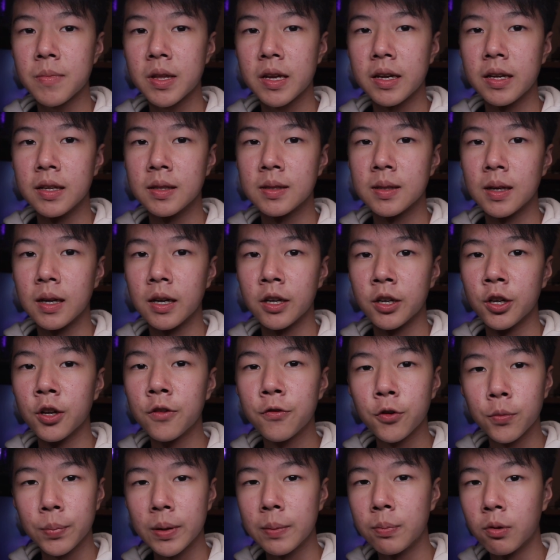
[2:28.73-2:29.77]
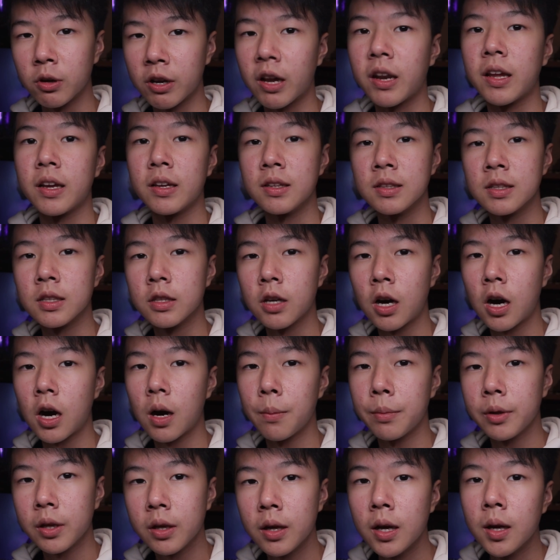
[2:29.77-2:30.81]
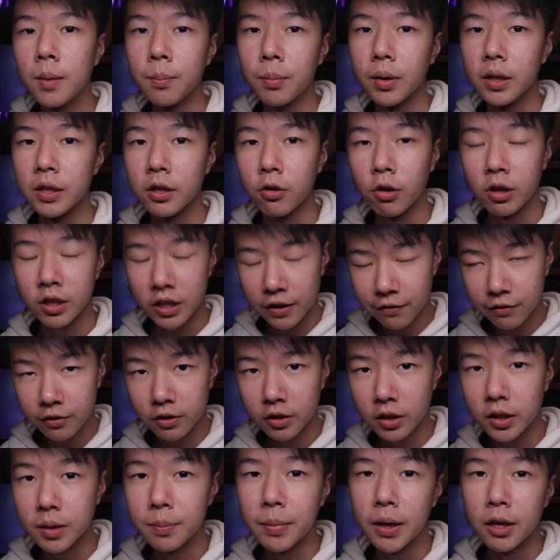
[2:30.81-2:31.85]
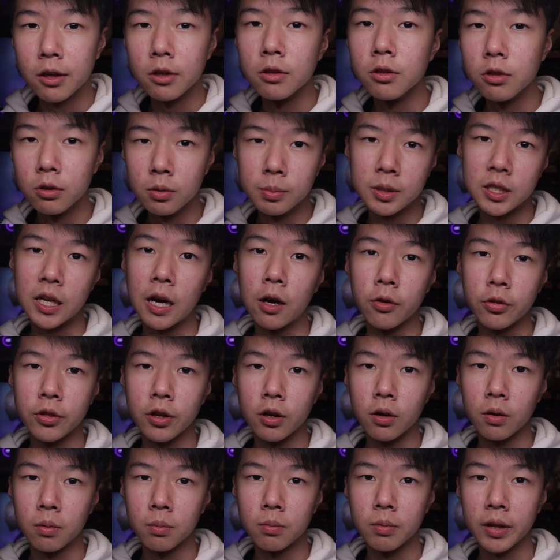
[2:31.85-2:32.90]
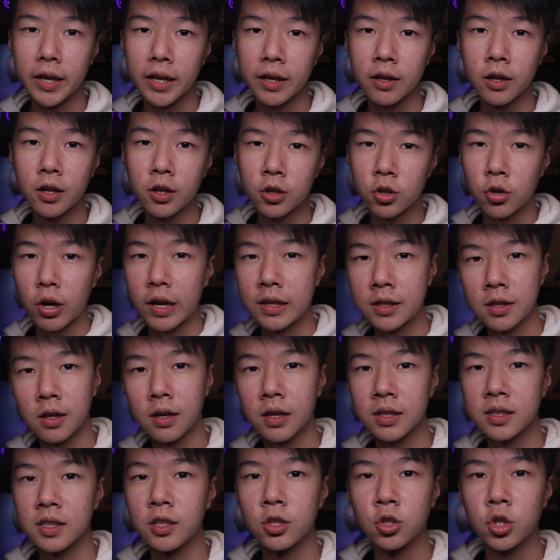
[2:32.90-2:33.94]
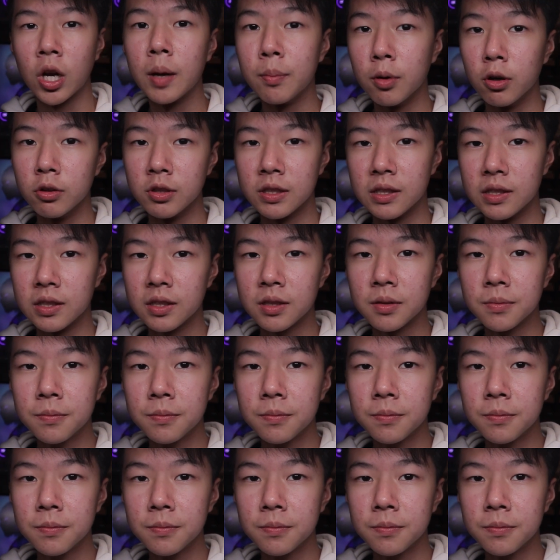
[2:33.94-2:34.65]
It's good for people getting into the hobby, but there are definitely better lubes out there, like Krytox and Tribrosis.